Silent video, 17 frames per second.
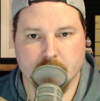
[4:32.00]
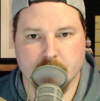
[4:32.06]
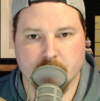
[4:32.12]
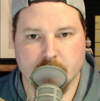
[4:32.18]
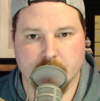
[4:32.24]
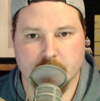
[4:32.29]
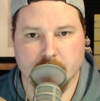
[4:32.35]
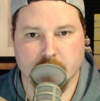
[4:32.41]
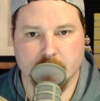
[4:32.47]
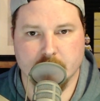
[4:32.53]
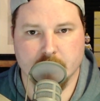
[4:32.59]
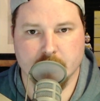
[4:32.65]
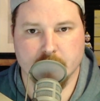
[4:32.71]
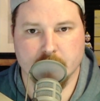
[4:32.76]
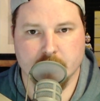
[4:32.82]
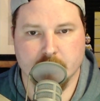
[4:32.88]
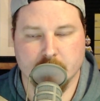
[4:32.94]

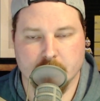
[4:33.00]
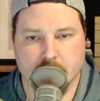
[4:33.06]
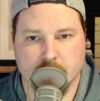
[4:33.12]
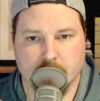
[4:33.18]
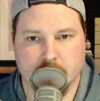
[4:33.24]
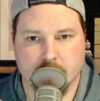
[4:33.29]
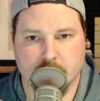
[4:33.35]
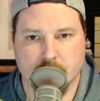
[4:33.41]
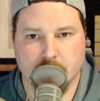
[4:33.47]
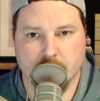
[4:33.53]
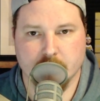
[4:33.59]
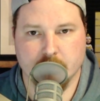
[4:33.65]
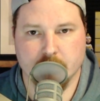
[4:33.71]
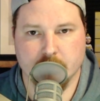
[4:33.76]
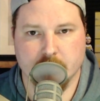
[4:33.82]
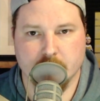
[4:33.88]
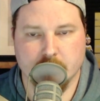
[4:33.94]

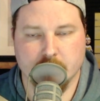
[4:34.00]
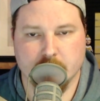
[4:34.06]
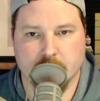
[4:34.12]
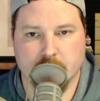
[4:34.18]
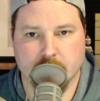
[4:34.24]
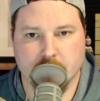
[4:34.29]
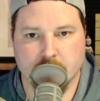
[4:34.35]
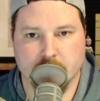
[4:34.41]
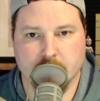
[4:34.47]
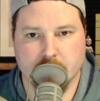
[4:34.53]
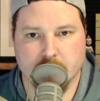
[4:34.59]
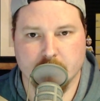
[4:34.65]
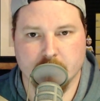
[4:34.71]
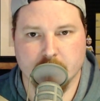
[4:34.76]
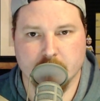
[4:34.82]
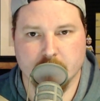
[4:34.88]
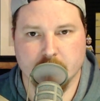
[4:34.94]

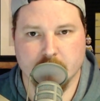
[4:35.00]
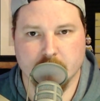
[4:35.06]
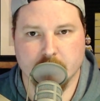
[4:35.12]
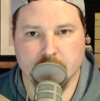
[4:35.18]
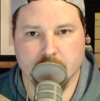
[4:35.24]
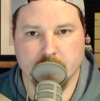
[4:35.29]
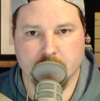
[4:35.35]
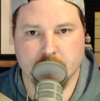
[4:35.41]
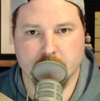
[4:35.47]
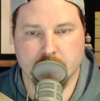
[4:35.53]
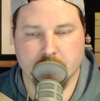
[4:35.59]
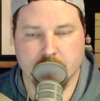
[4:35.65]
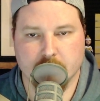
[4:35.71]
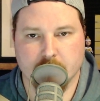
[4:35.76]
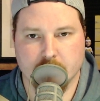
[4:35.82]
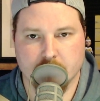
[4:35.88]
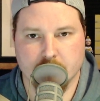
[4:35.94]

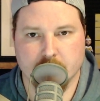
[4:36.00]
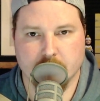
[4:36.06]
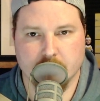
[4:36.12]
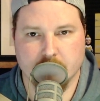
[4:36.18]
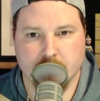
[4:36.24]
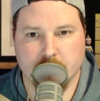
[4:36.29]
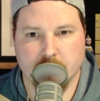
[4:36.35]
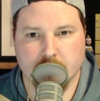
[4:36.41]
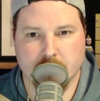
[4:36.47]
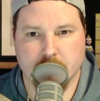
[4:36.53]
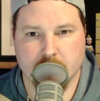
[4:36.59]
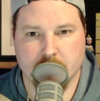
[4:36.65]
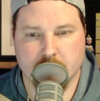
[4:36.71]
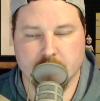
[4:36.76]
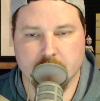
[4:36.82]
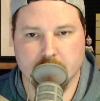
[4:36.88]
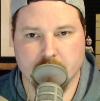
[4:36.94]

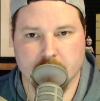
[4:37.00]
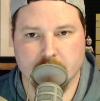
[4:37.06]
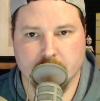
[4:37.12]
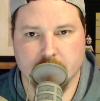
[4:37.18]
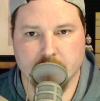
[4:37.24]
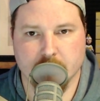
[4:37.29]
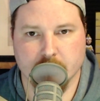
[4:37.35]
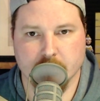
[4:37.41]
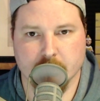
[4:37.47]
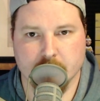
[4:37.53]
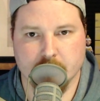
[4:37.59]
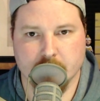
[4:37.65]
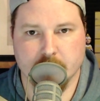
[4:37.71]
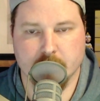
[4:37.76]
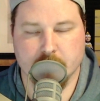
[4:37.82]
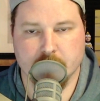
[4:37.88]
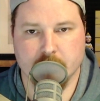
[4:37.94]
(silent)